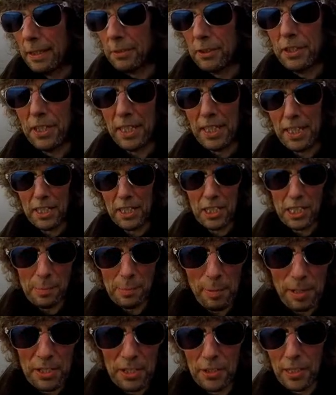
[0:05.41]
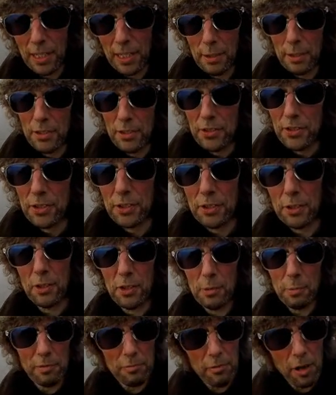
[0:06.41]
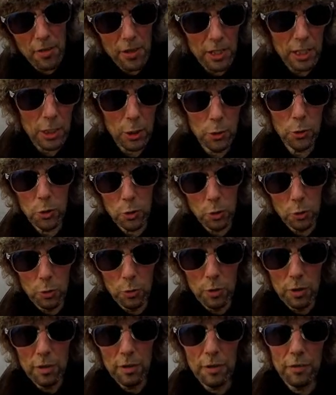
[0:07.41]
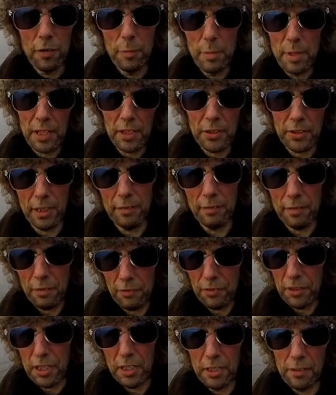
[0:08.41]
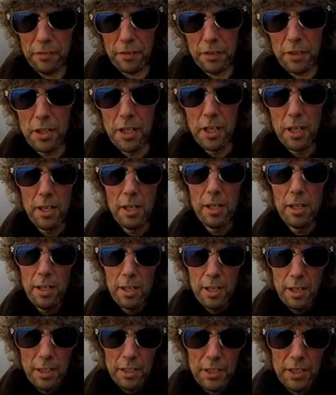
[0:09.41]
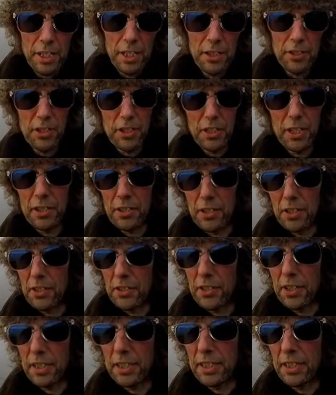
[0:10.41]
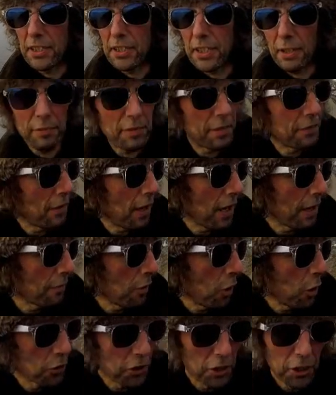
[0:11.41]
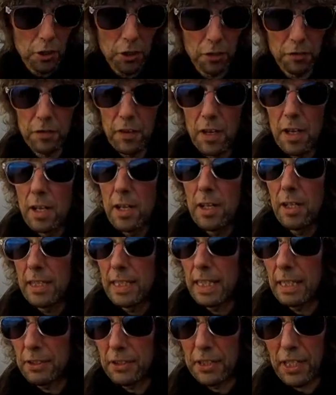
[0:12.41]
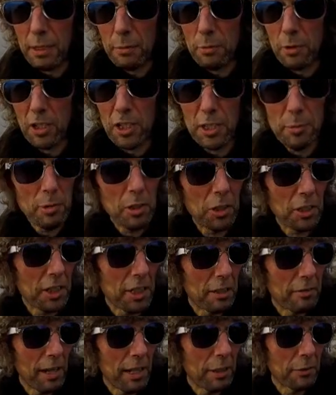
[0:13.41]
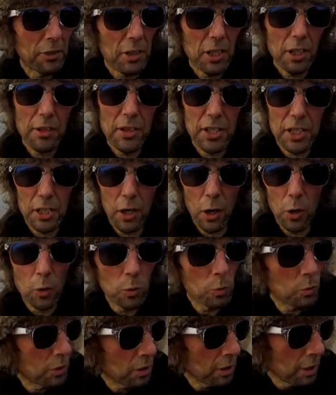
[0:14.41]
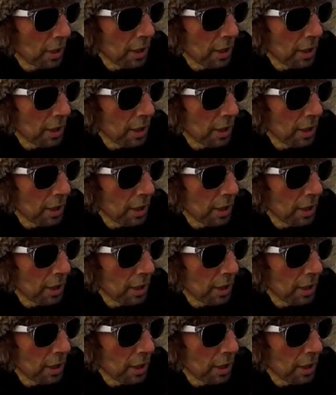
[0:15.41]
today's spiz is going to be rather local for me because I've lived here for years and years, since 1975, on and off. Now today we're going to be looking around the old